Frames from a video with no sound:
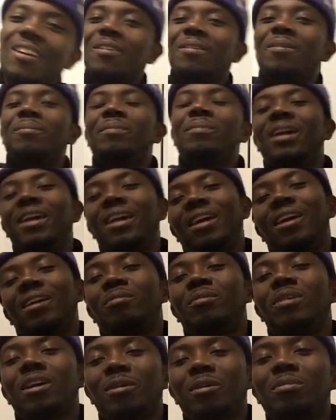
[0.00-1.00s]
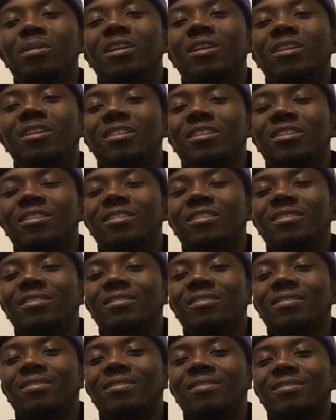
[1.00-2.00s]
Man, Mac Miller.
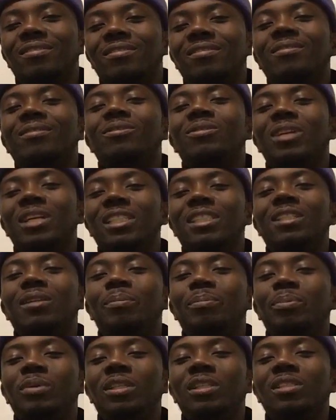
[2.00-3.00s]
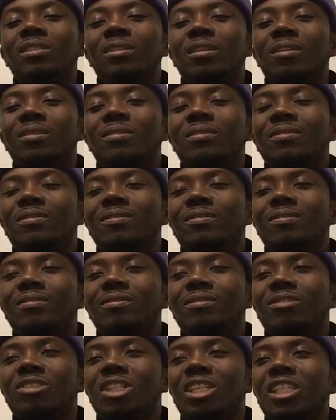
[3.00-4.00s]
Rest in peace, though.
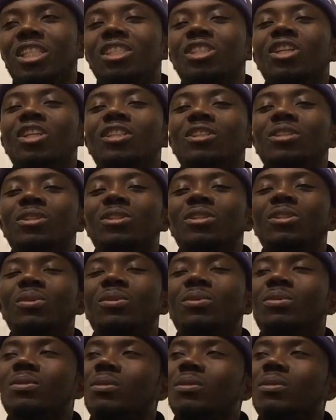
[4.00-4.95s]
It's gone too soon.